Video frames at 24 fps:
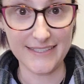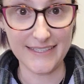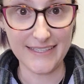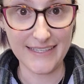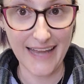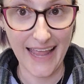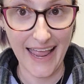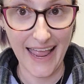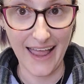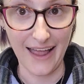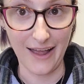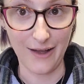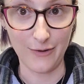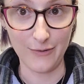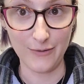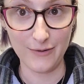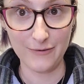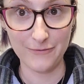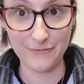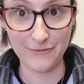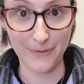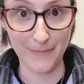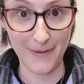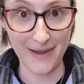Now
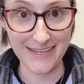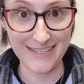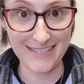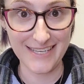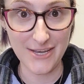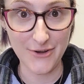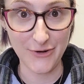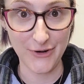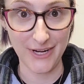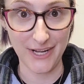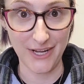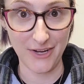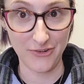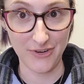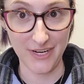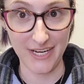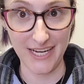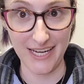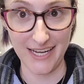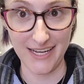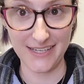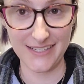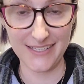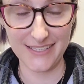for my secret
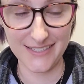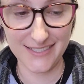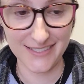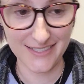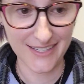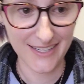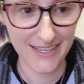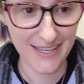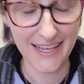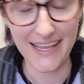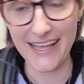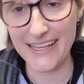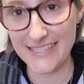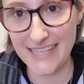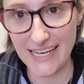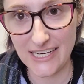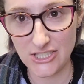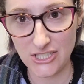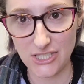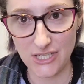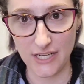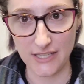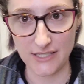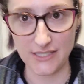ingredient. It's
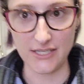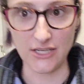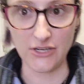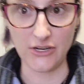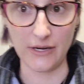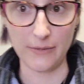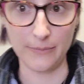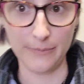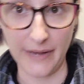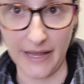actually not secret,